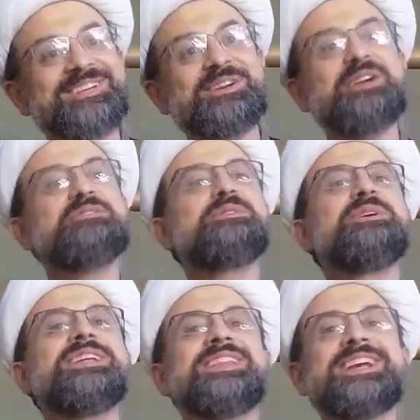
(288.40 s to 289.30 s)

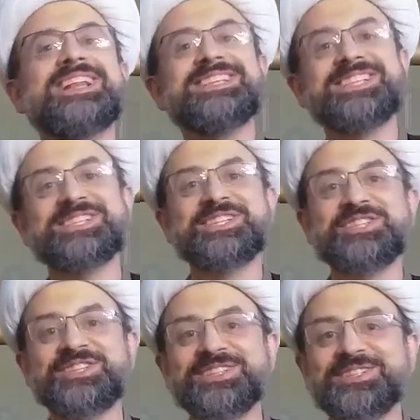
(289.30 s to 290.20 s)
Everyone in the class has a
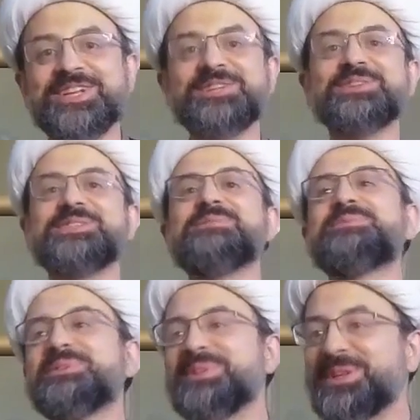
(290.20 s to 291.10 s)
chair. You know, some
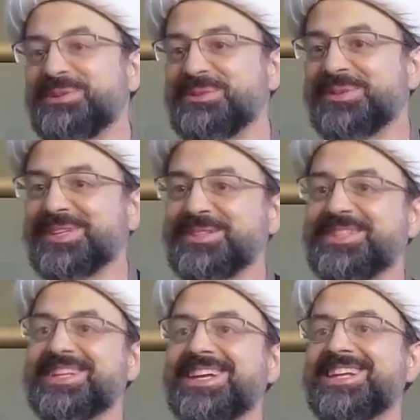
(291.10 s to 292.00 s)
people, they will be
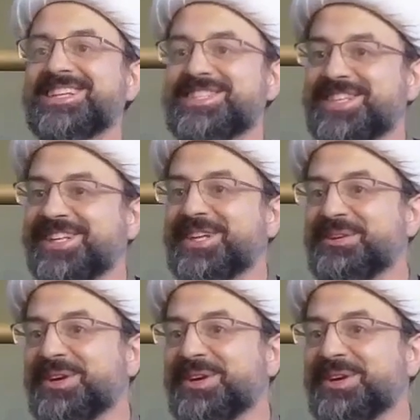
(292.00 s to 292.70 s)
studying